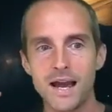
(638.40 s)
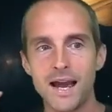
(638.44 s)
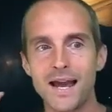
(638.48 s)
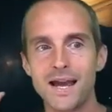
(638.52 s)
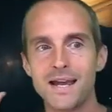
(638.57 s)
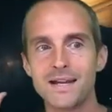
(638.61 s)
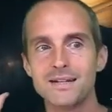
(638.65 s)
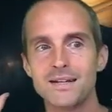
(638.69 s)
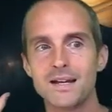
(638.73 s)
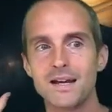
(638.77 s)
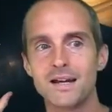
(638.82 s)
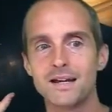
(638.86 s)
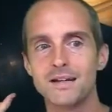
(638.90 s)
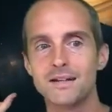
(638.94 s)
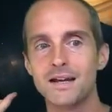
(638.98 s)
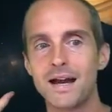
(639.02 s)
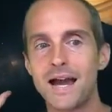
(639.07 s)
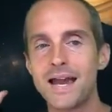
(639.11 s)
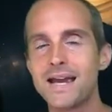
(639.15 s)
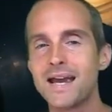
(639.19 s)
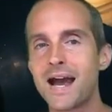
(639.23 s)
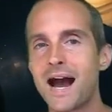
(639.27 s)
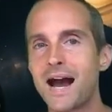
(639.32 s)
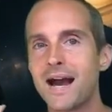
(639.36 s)
and
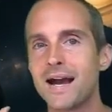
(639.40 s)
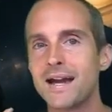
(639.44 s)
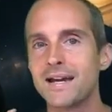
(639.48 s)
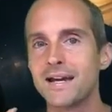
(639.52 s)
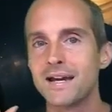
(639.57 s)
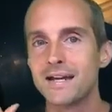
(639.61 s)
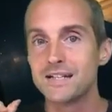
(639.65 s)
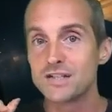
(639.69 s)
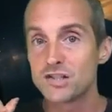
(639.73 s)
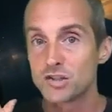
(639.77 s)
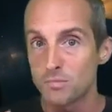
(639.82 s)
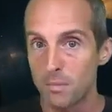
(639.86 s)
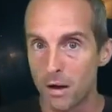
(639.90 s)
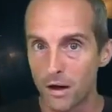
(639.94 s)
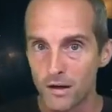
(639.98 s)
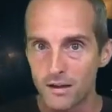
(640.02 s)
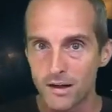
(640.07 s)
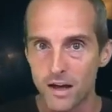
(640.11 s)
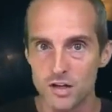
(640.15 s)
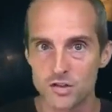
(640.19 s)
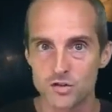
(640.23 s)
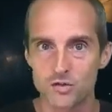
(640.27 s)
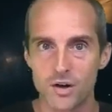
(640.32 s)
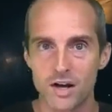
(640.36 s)
AI in smart
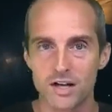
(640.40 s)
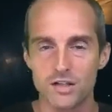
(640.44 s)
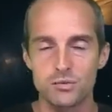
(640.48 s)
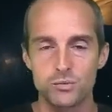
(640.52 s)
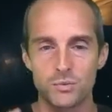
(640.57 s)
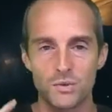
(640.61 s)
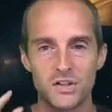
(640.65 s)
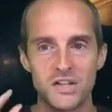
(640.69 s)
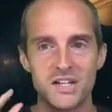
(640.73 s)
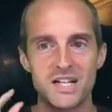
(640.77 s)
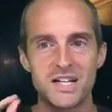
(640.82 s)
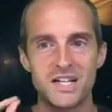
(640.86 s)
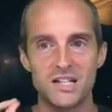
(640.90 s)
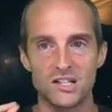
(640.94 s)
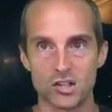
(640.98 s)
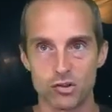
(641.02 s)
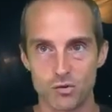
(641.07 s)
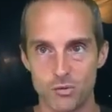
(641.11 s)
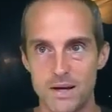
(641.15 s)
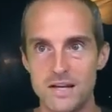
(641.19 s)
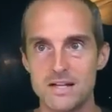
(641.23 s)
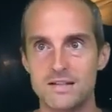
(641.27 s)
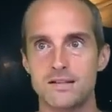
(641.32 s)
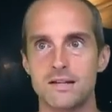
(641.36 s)
contracts really gets
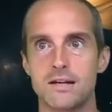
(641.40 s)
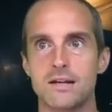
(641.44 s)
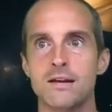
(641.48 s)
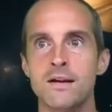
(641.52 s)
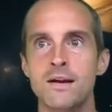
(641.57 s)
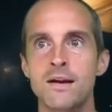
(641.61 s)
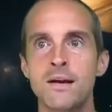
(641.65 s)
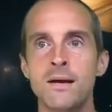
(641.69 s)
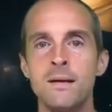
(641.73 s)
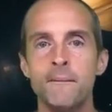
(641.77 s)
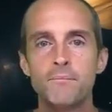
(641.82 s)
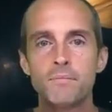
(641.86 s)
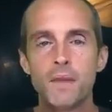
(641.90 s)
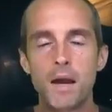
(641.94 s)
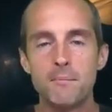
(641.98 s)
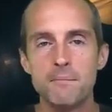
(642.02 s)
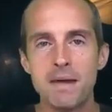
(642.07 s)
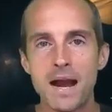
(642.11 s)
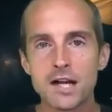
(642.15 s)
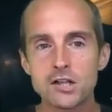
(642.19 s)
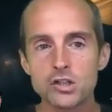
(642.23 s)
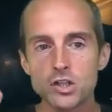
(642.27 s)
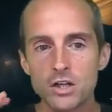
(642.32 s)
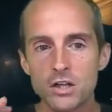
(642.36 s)
crazy.
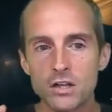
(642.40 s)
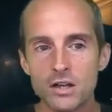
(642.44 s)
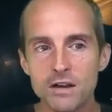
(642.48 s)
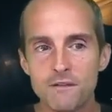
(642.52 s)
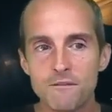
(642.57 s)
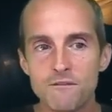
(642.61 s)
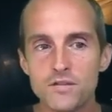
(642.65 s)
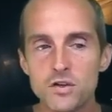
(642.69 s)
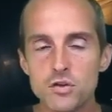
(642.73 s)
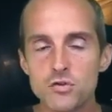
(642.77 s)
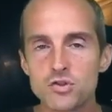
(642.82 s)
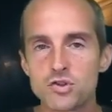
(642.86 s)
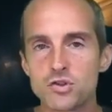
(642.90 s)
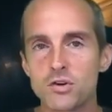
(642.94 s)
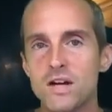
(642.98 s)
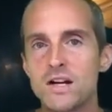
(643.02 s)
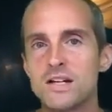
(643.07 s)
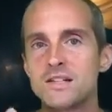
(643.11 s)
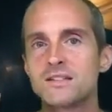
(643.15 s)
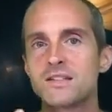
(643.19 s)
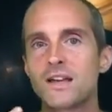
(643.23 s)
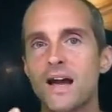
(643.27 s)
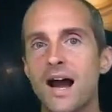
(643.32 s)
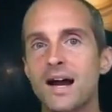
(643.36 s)
Imagine in the future
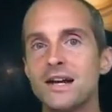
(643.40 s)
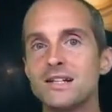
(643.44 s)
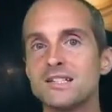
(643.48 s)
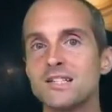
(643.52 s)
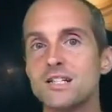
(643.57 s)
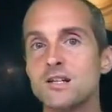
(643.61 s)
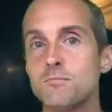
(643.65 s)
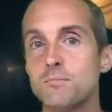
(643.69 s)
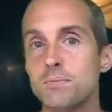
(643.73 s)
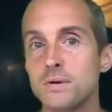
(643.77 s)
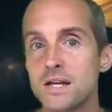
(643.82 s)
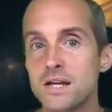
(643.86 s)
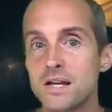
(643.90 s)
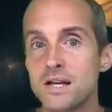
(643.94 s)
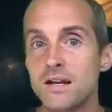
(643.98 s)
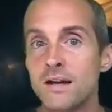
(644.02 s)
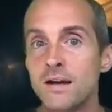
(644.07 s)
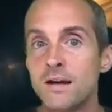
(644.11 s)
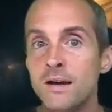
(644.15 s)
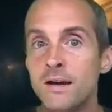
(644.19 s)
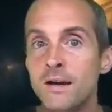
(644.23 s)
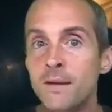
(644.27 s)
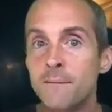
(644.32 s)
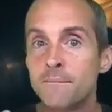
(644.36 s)
as ICP
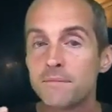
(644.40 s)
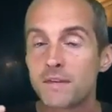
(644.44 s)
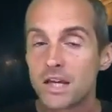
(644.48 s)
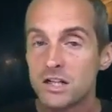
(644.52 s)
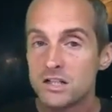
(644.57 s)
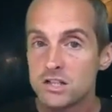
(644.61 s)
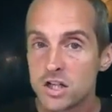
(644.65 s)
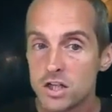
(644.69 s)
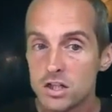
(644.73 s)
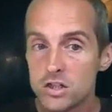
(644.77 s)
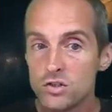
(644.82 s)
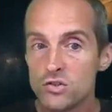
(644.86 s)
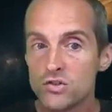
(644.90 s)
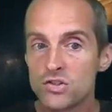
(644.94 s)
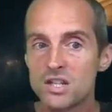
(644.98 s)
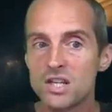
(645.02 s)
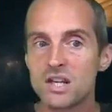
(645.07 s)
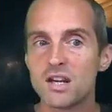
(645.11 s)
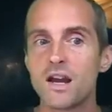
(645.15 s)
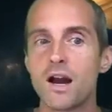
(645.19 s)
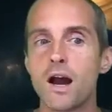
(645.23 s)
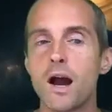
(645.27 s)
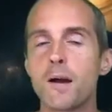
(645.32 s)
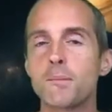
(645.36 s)
continues to
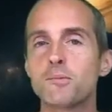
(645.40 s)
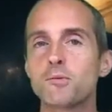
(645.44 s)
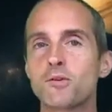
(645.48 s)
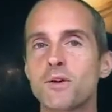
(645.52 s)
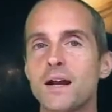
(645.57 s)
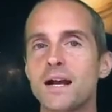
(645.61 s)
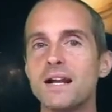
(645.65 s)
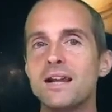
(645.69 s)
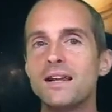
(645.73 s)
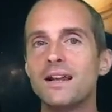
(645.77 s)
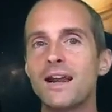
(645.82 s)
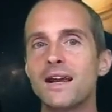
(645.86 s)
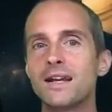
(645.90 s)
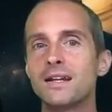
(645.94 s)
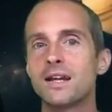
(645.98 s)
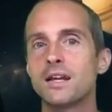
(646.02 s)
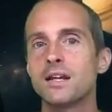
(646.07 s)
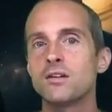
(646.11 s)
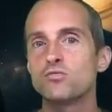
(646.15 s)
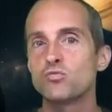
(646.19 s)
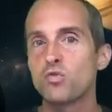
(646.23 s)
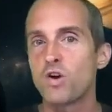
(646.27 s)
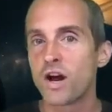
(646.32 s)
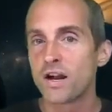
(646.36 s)
get upgraded and
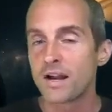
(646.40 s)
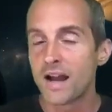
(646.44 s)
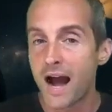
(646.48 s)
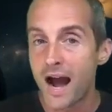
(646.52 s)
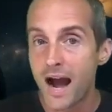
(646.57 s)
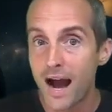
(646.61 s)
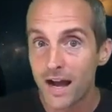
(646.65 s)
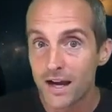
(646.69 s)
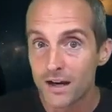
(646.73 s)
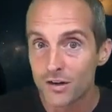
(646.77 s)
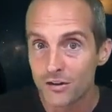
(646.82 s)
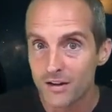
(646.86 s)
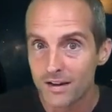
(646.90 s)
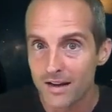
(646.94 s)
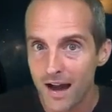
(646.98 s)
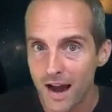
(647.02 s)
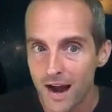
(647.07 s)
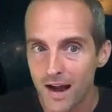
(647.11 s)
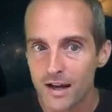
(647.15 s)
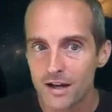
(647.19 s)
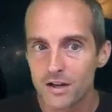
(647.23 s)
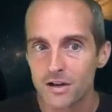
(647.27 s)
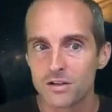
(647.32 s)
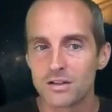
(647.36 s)
can run higher and
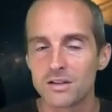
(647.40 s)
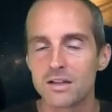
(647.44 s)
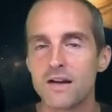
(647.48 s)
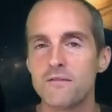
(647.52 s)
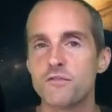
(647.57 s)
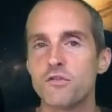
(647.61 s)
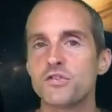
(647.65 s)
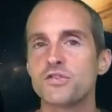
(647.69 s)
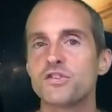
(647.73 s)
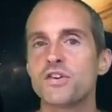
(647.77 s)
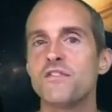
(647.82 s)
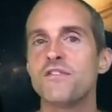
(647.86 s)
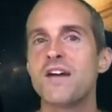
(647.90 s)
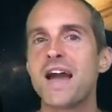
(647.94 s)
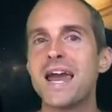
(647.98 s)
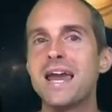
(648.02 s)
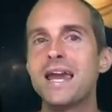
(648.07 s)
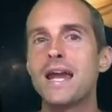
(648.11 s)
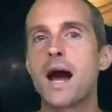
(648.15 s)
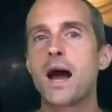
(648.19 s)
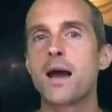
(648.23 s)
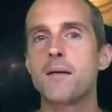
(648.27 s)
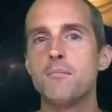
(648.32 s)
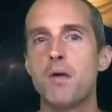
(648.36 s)
higher levels of
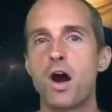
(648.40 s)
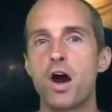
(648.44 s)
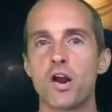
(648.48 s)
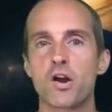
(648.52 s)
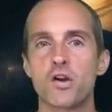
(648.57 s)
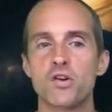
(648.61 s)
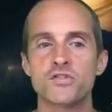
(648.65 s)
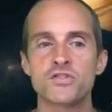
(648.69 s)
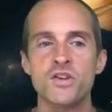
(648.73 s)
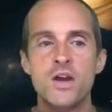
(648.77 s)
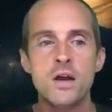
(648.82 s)
AI models,